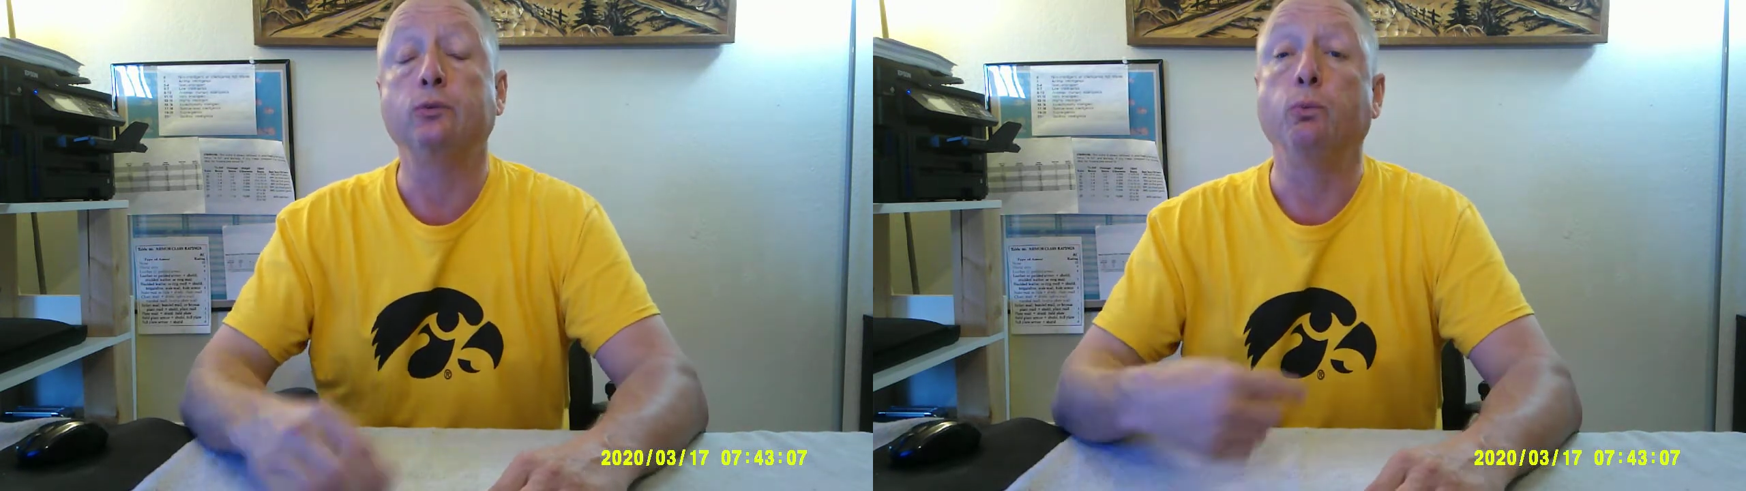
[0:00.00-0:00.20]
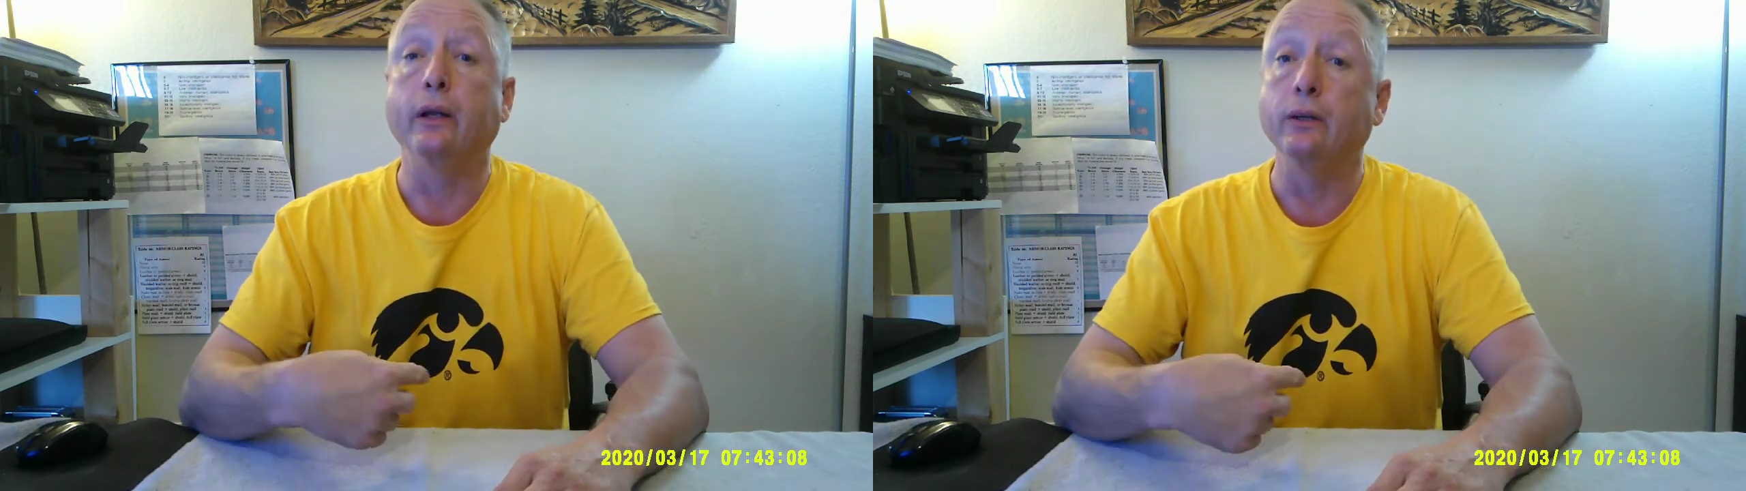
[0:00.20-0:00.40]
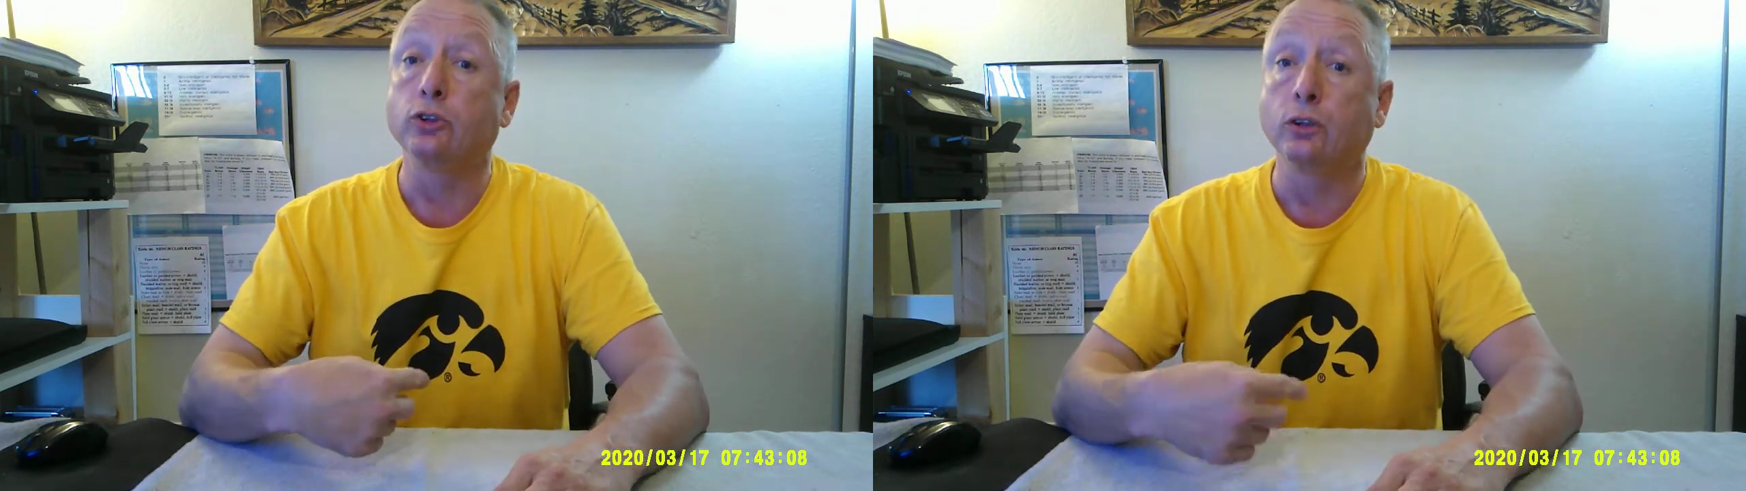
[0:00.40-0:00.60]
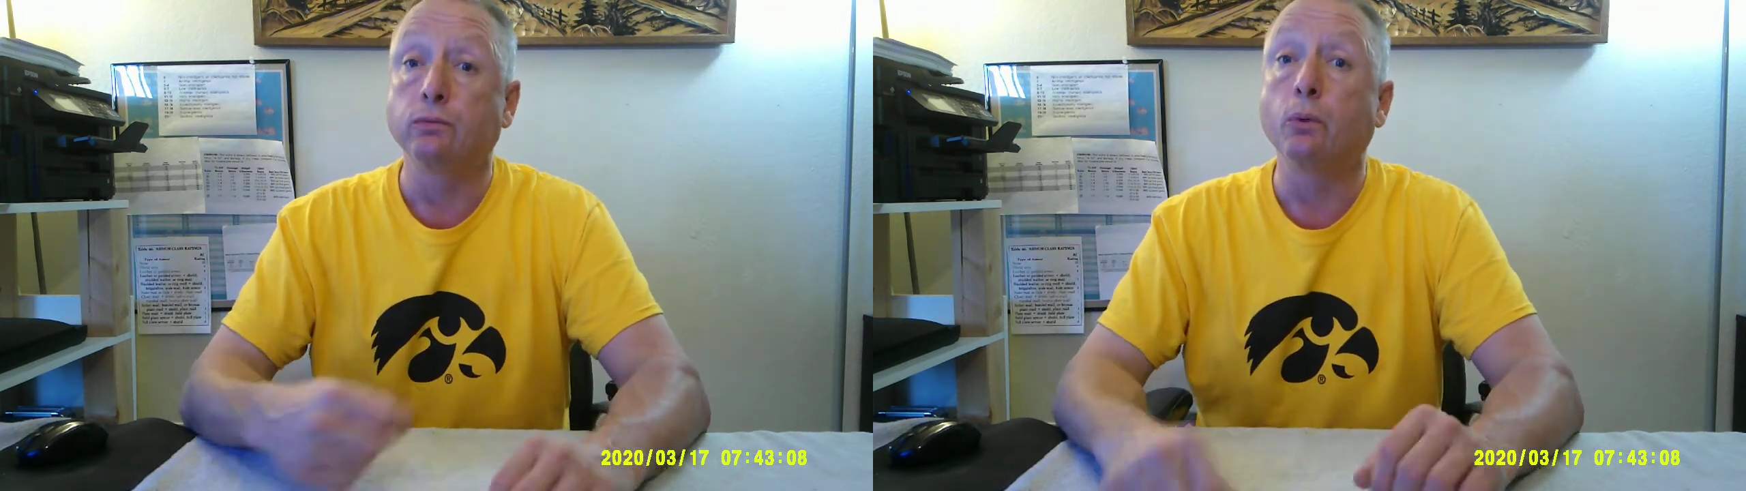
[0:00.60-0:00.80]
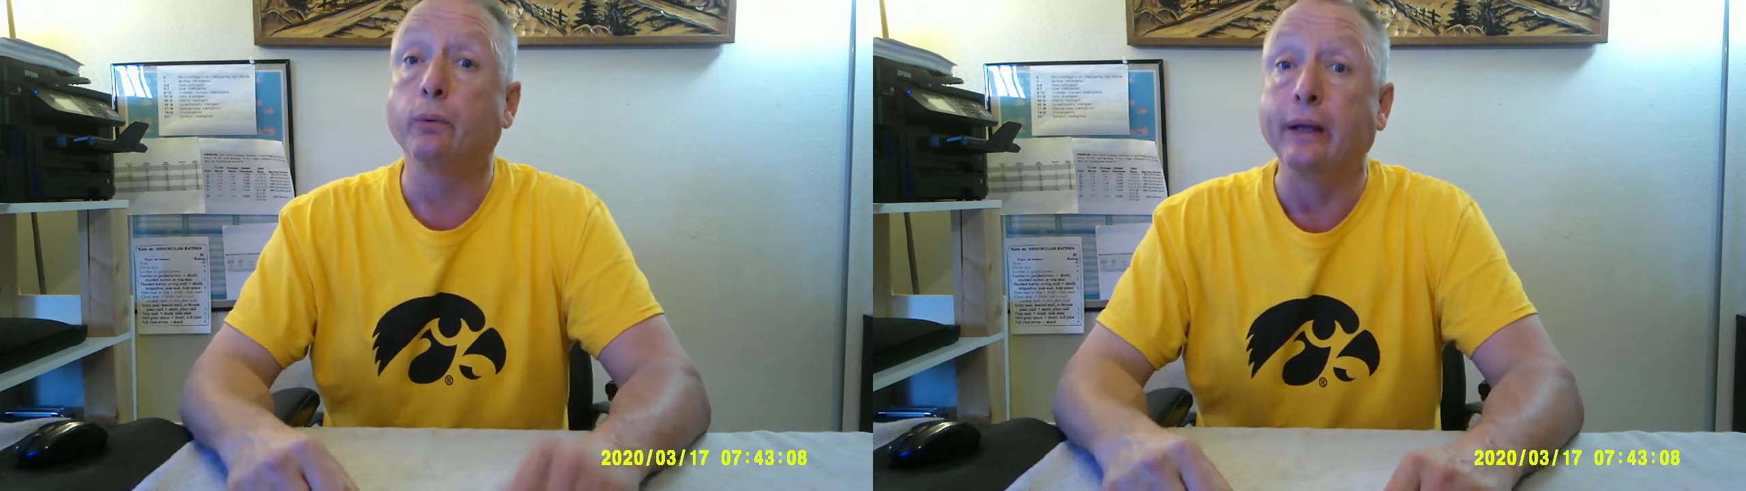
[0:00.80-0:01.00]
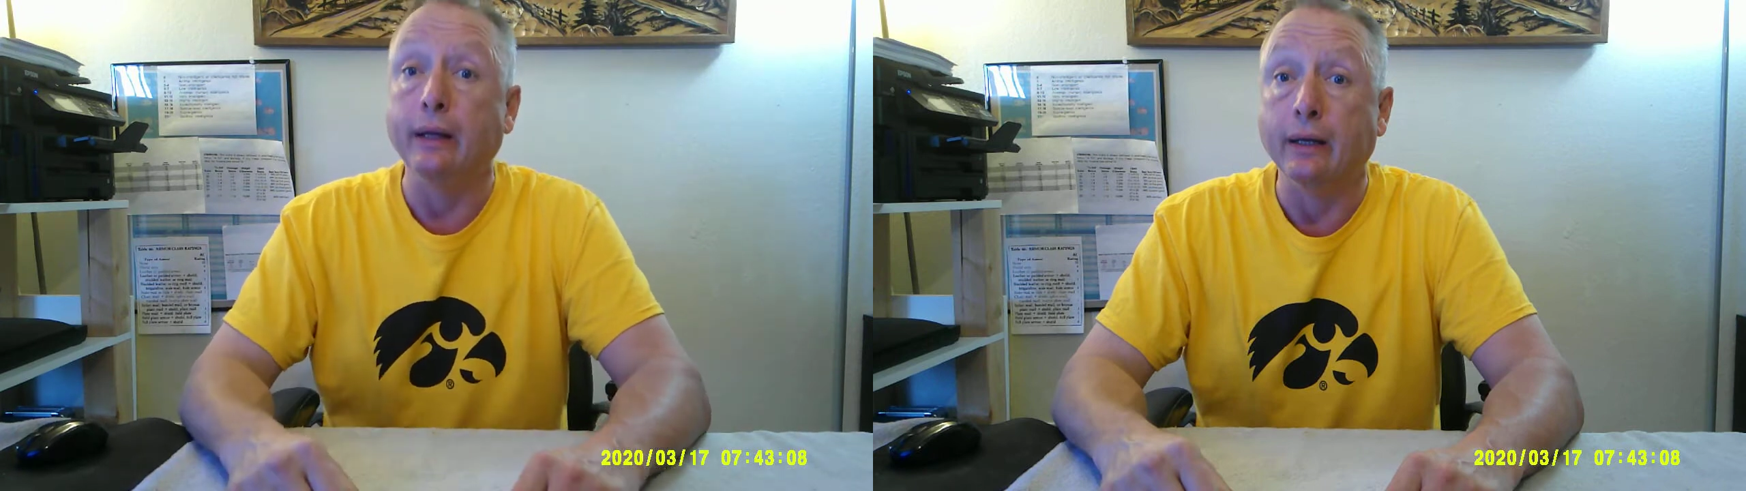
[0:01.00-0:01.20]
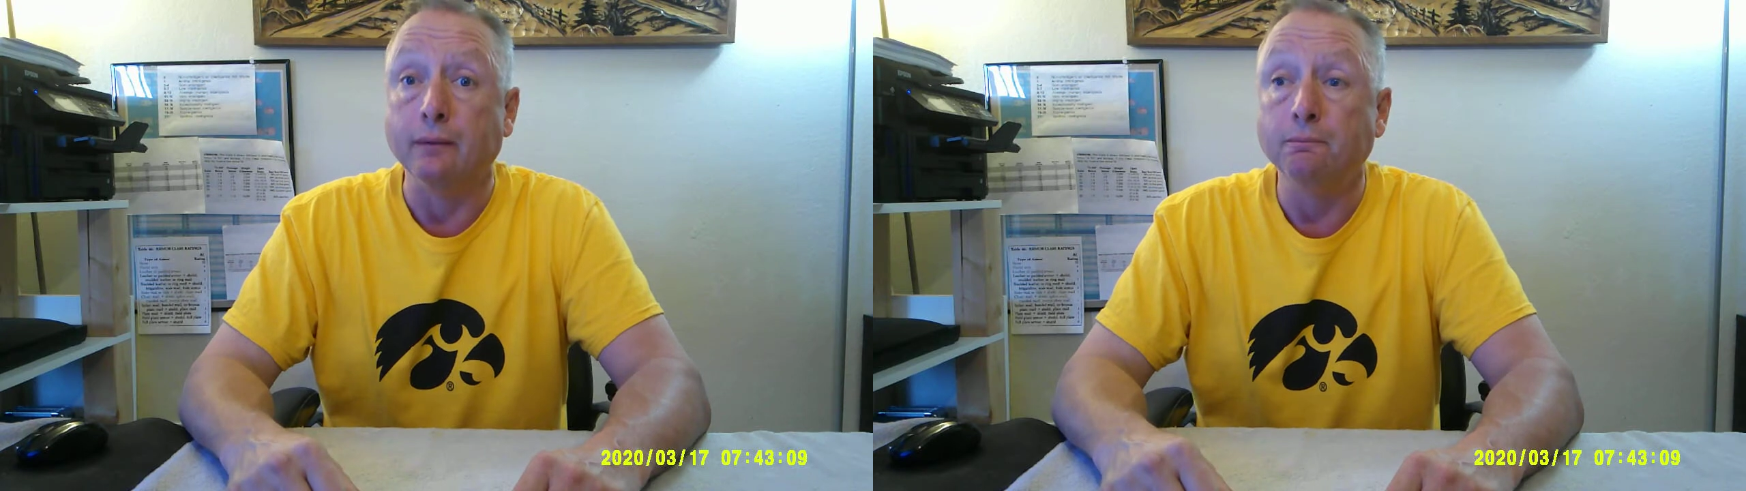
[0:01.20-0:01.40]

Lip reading: We deserve what we get.